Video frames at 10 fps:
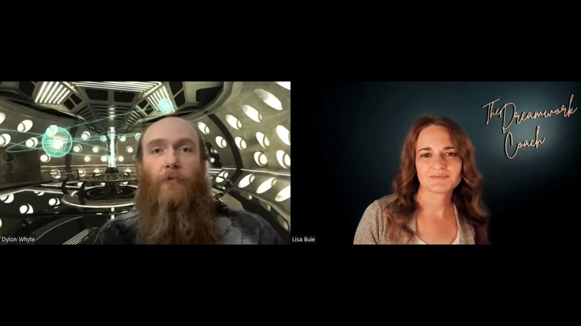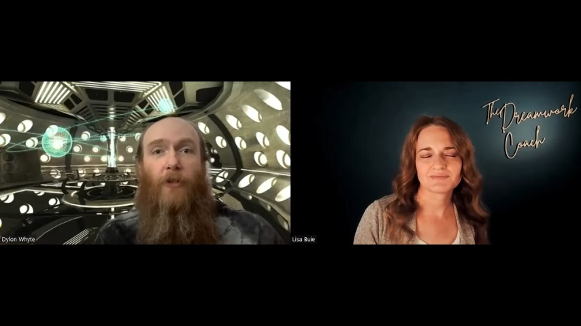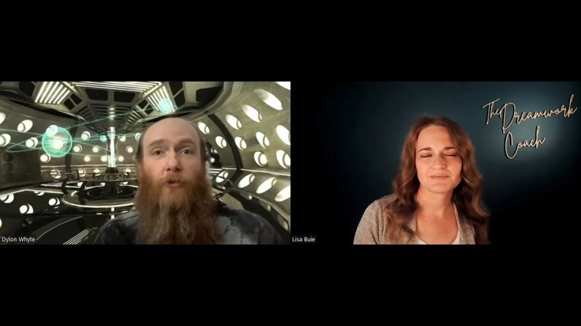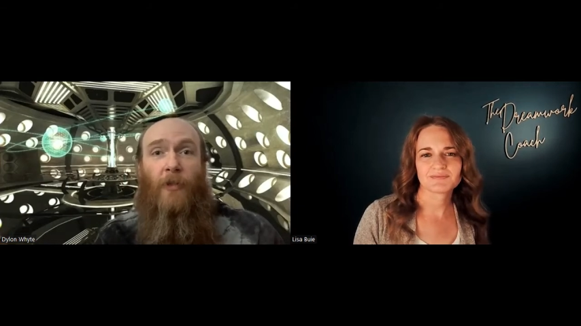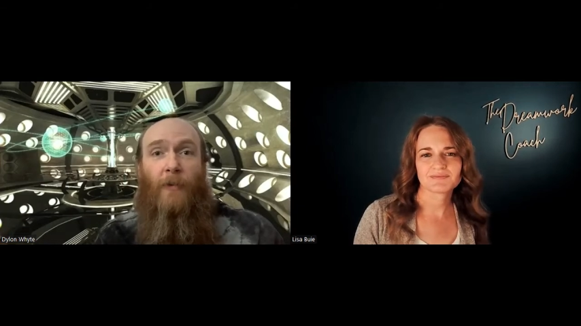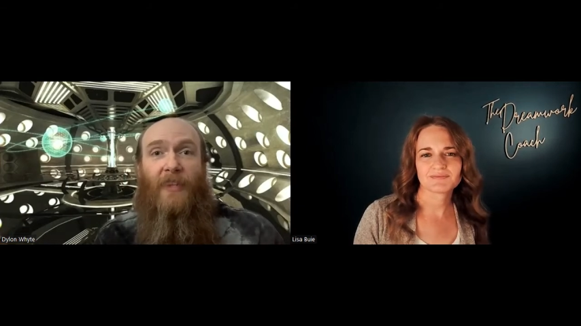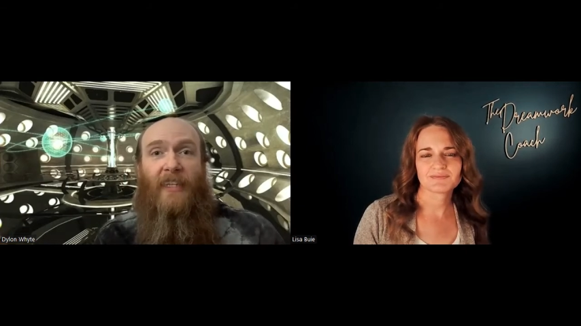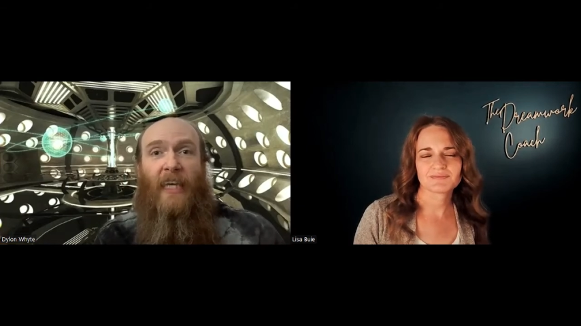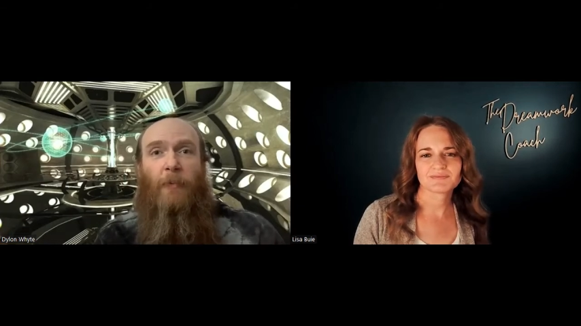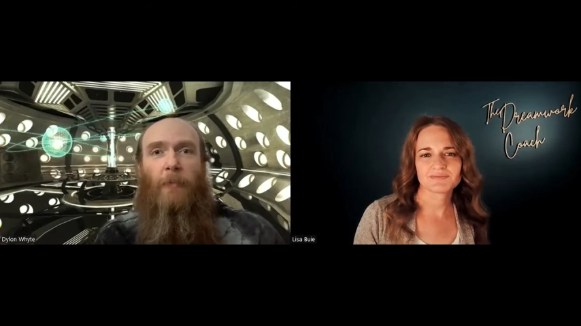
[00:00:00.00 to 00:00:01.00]
Speaker 1: literally with the
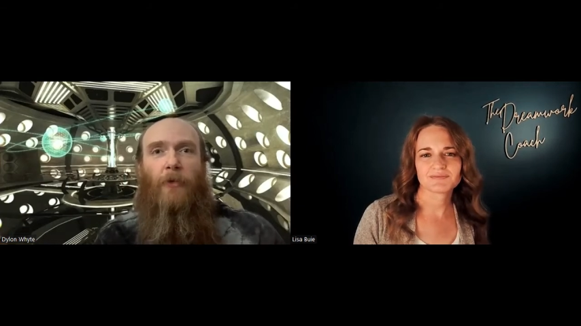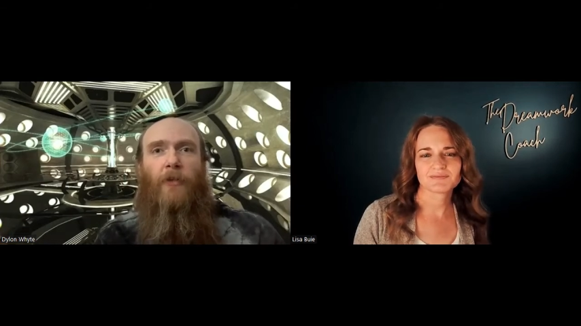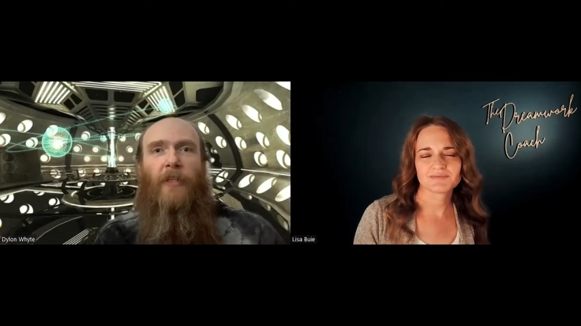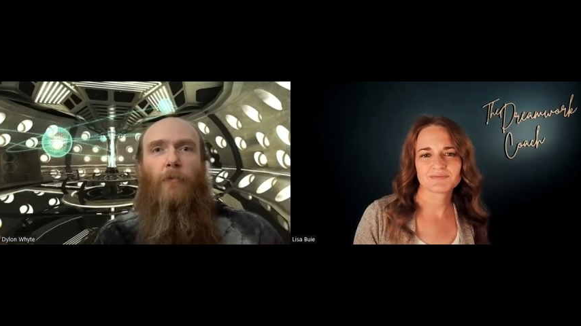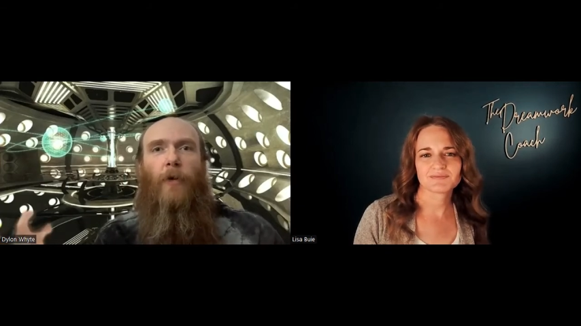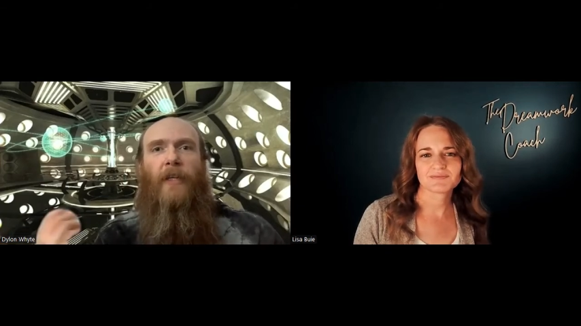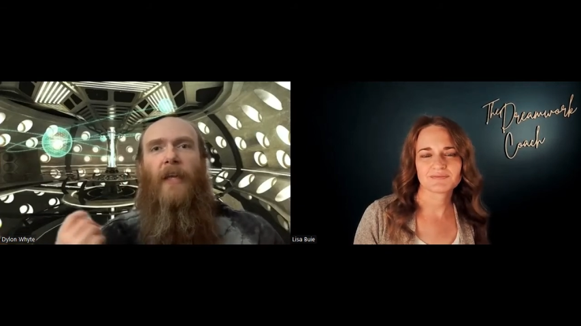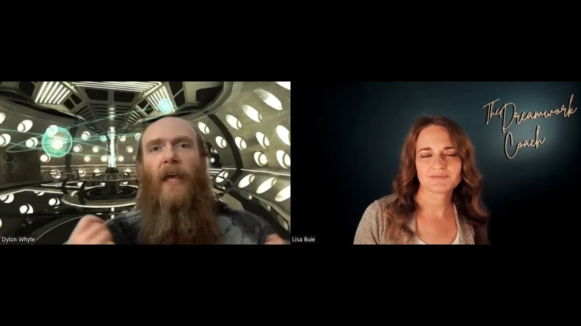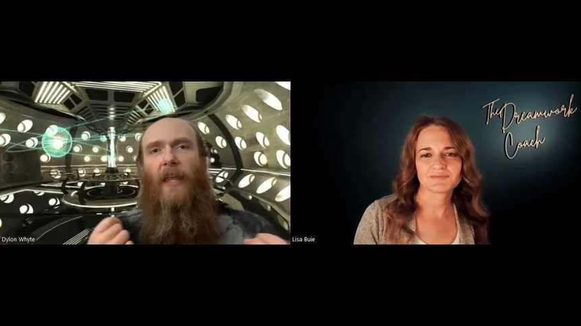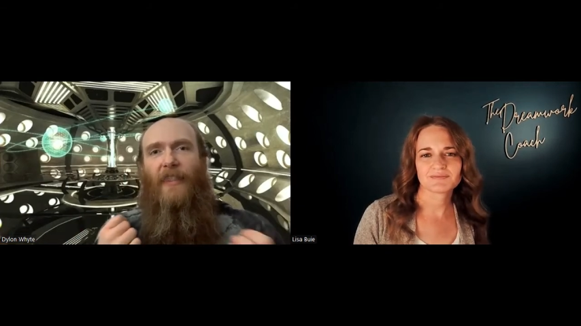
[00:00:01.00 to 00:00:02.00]
capability when
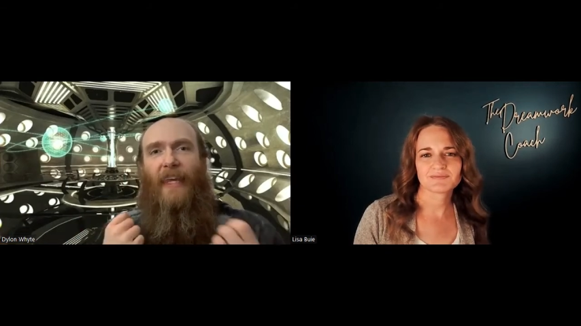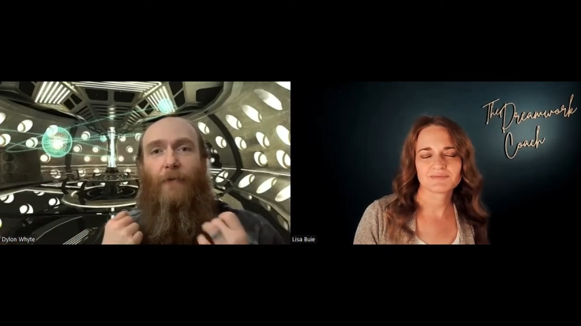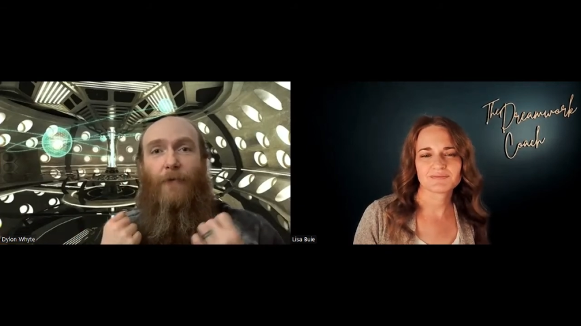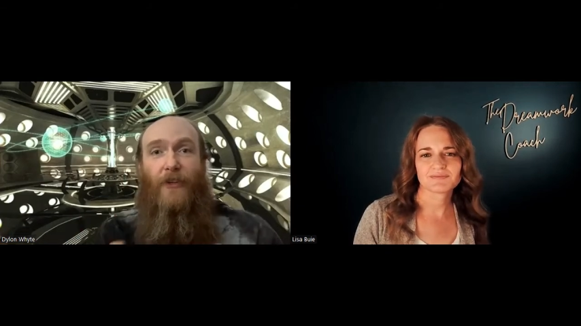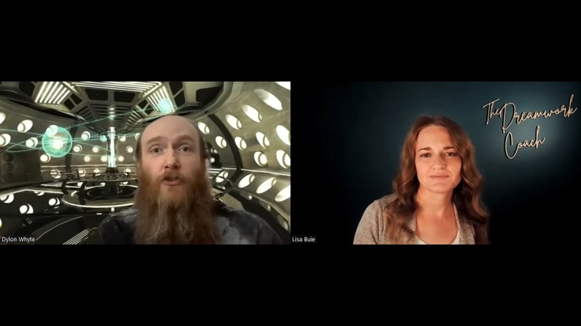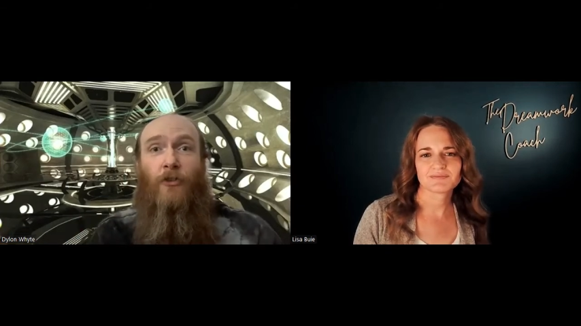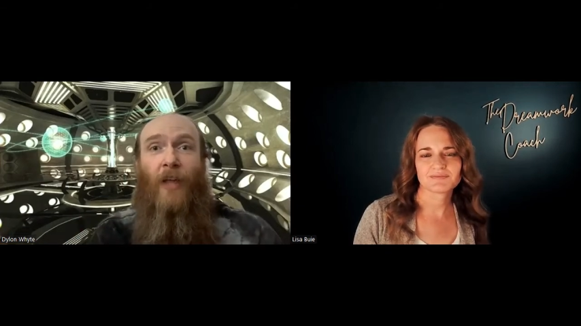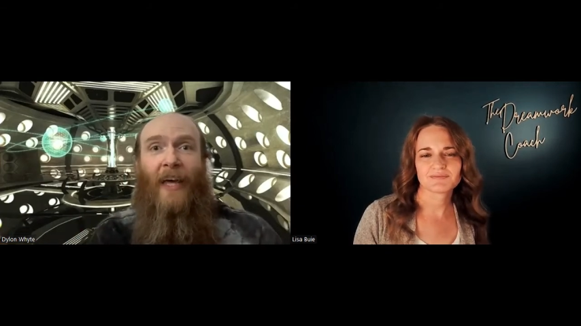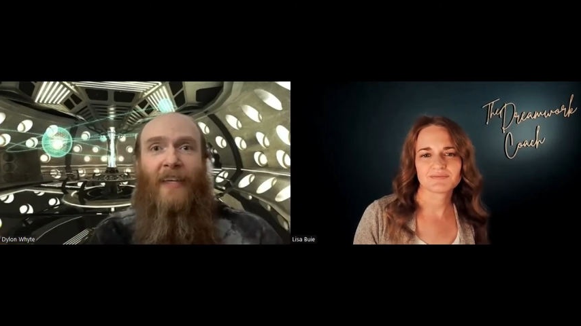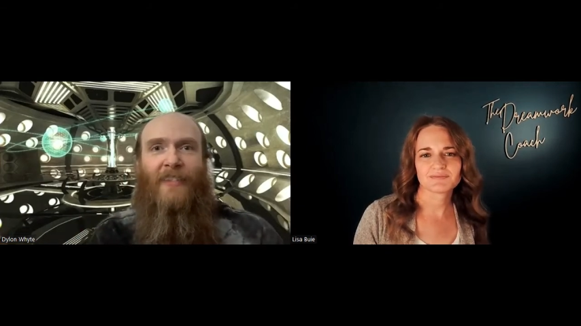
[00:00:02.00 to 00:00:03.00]
they
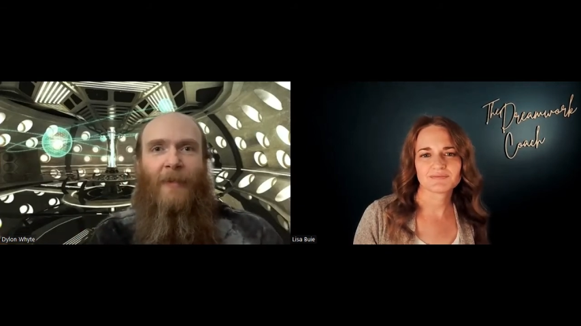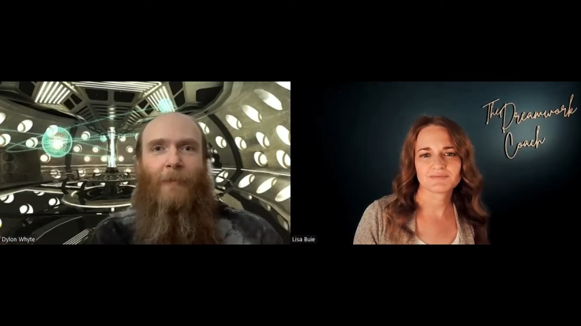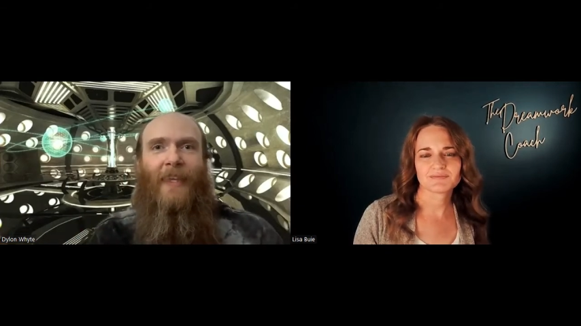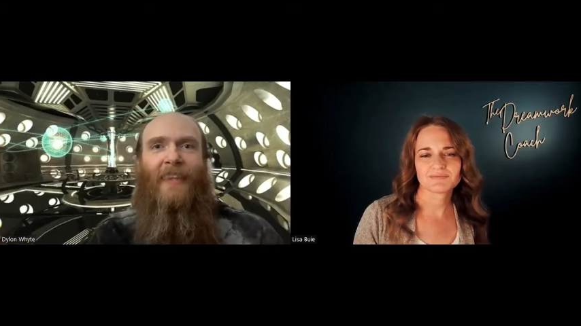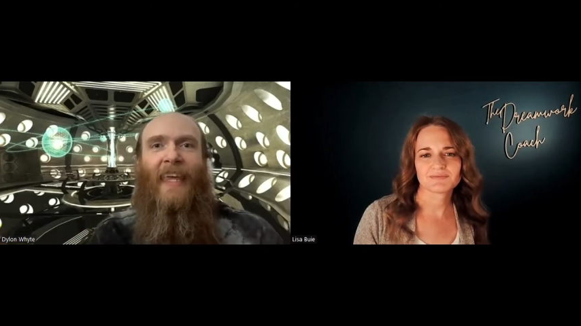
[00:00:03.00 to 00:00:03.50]
visualize something,